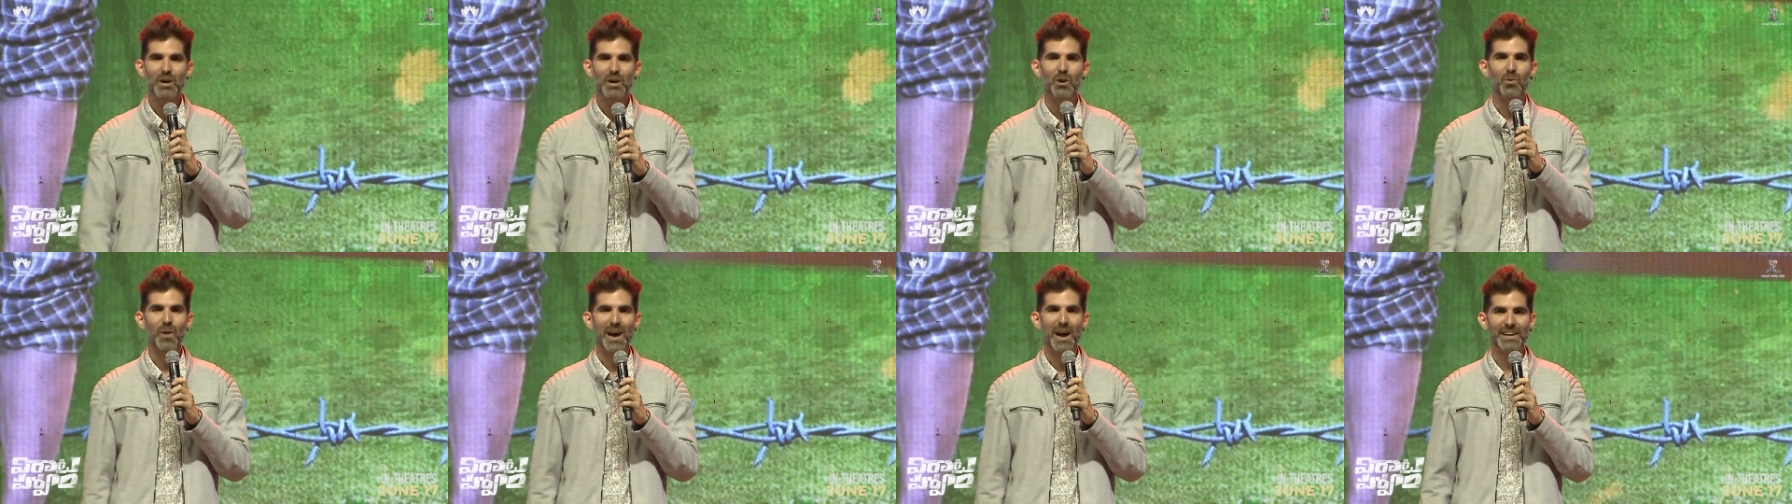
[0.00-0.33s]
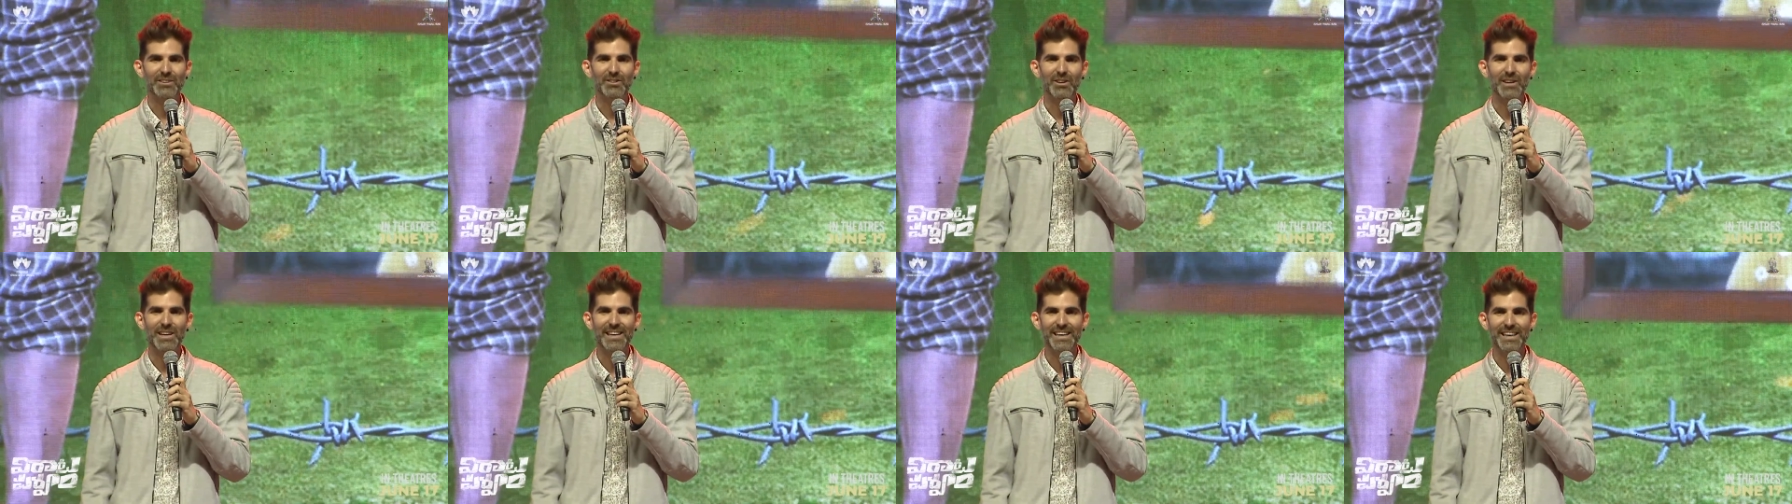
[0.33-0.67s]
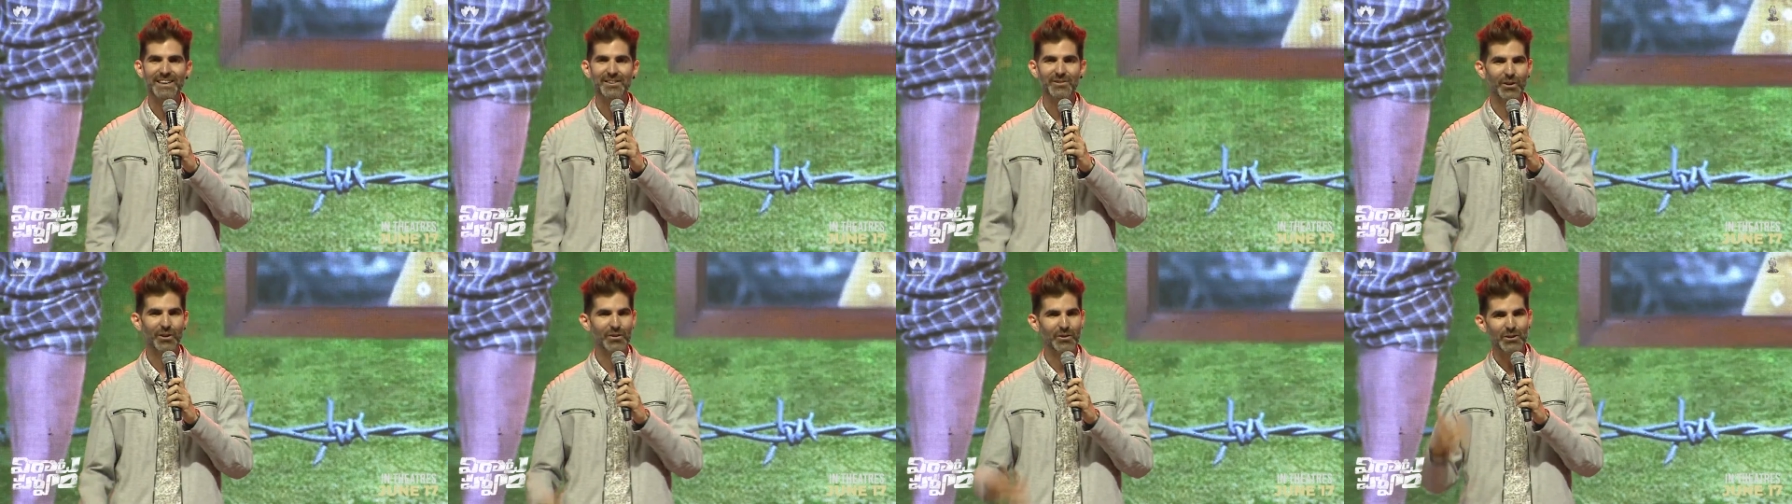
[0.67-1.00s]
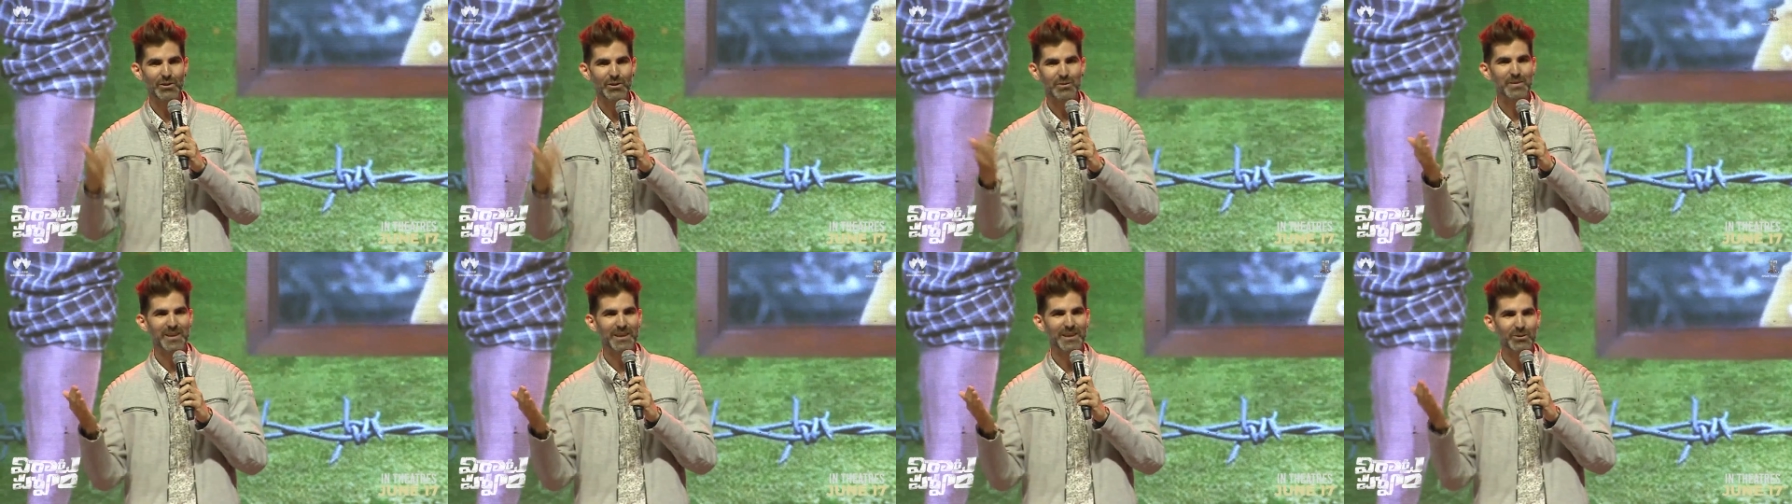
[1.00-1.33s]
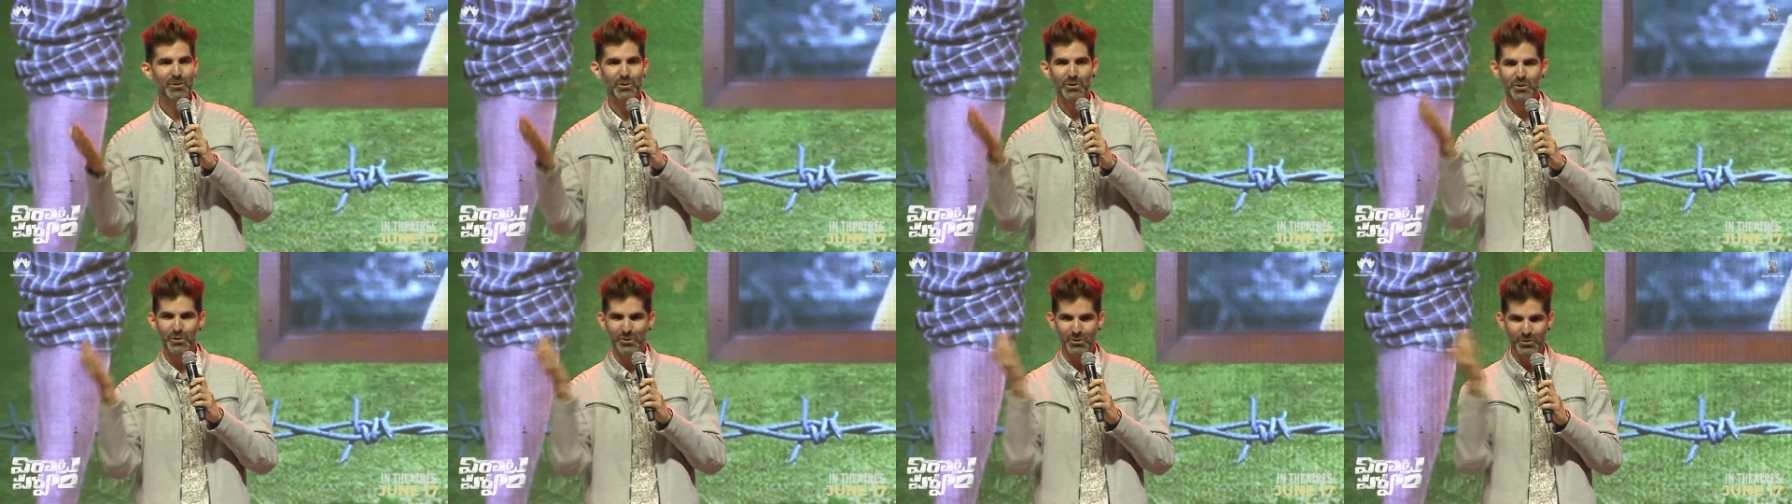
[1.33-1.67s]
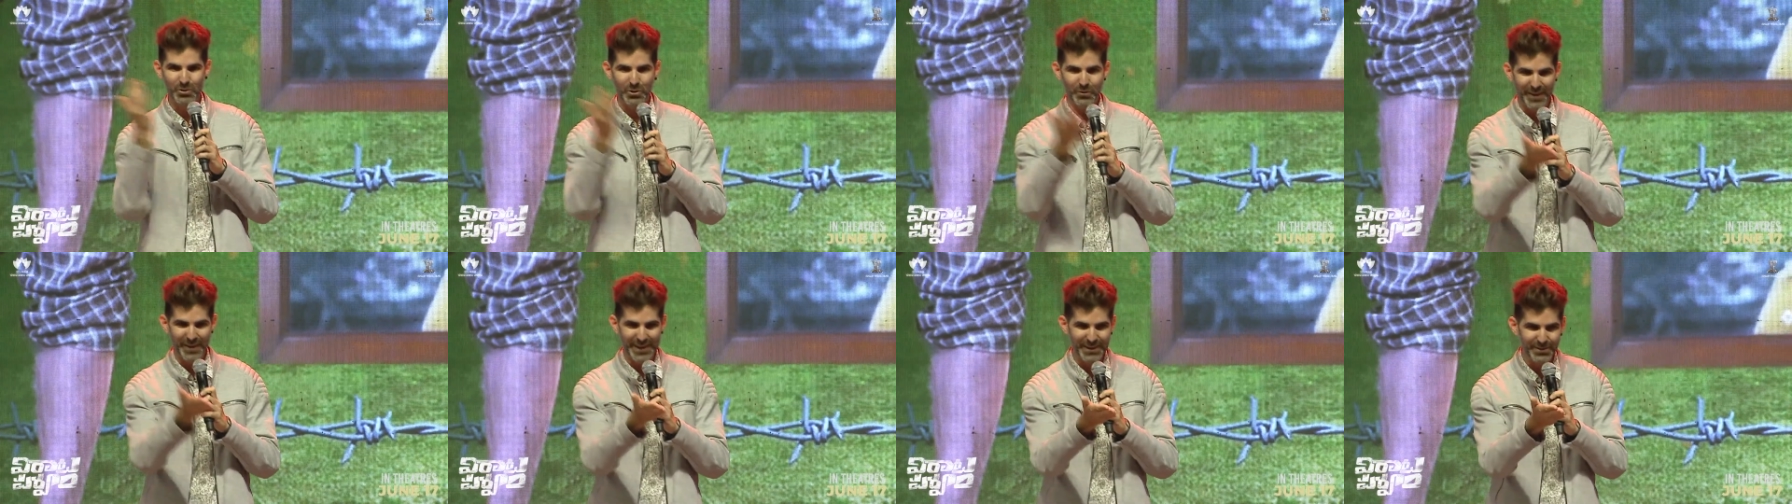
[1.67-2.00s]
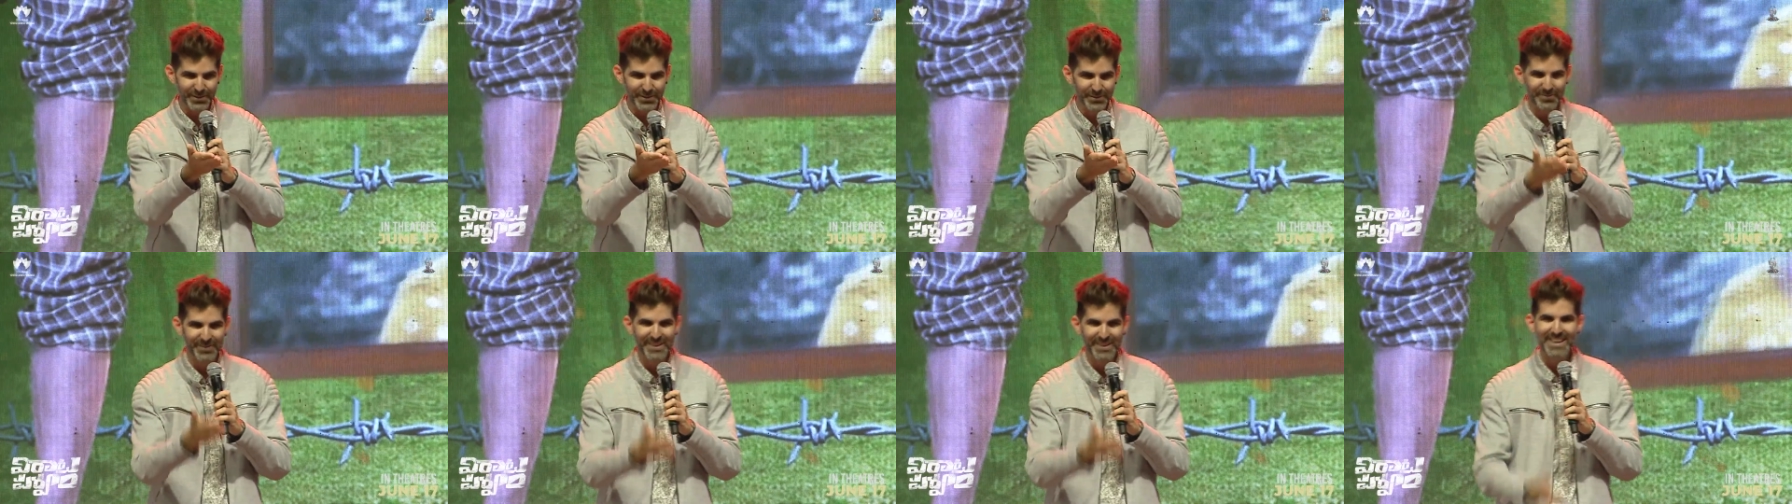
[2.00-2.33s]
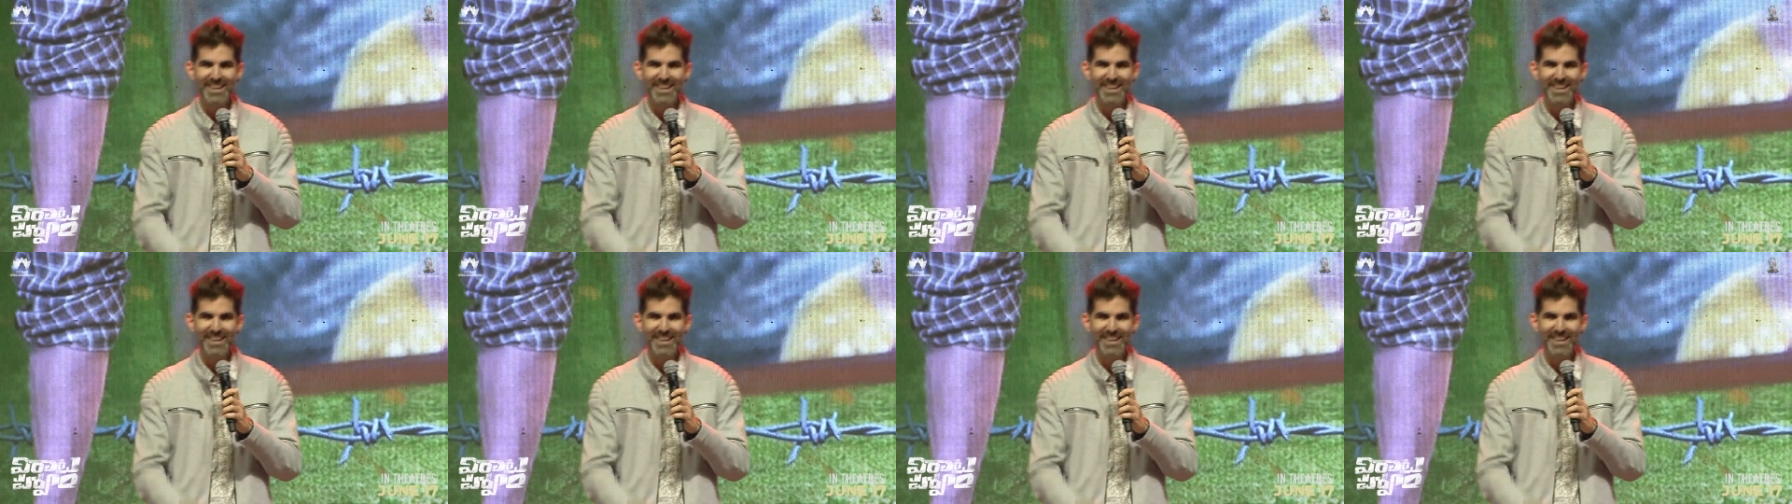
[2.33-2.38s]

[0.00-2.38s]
who actually introduced me to, to Venu.